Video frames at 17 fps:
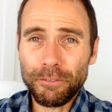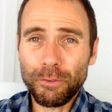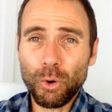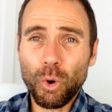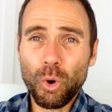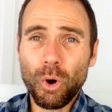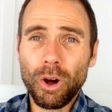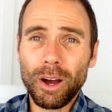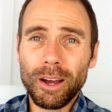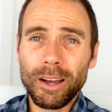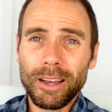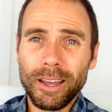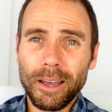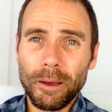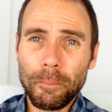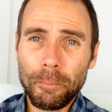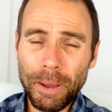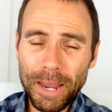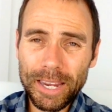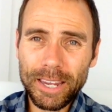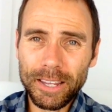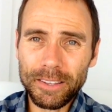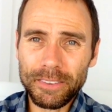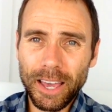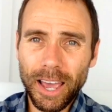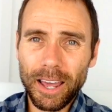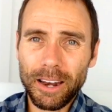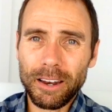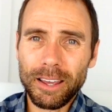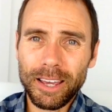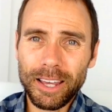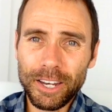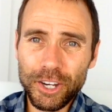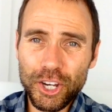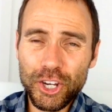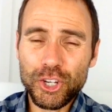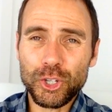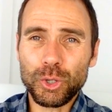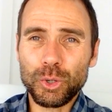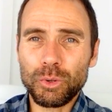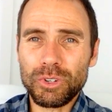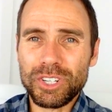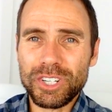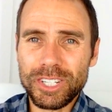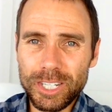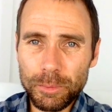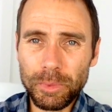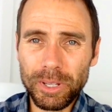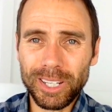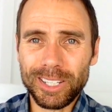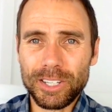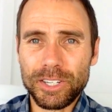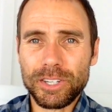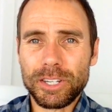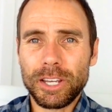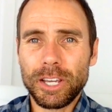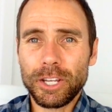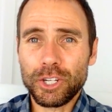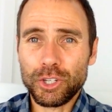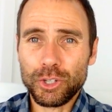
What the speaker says: for making that initial stimulus